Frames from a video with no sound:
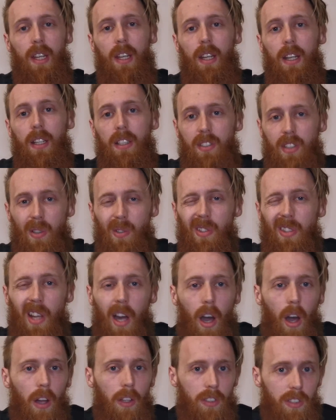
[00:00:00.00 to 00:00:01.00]
So the
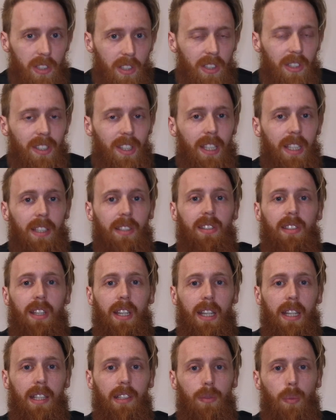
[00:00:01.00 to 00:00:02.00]
answer to this
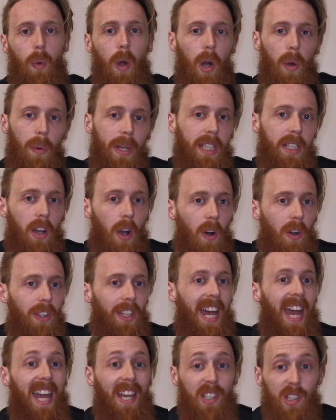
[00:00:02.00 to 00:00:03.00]
is Huawei can't
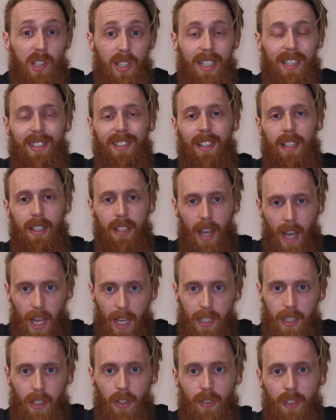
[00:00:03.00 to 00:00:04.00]
actually see any
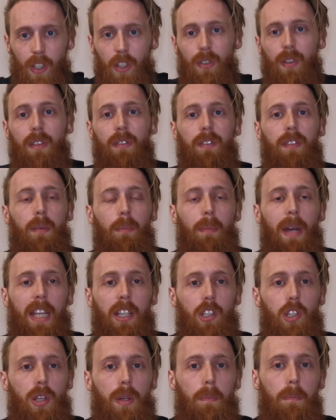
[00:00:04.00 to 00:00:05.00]
of your
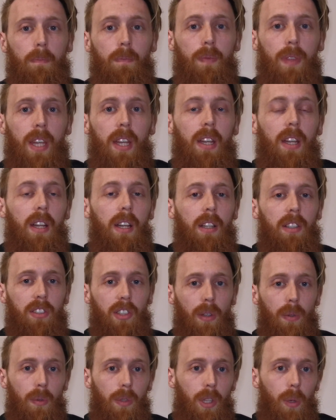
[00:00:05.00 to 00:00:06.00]
information. So
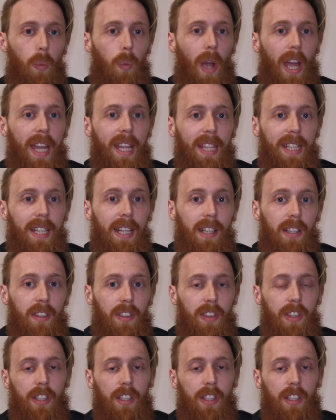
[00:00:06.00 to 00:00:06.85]
the way the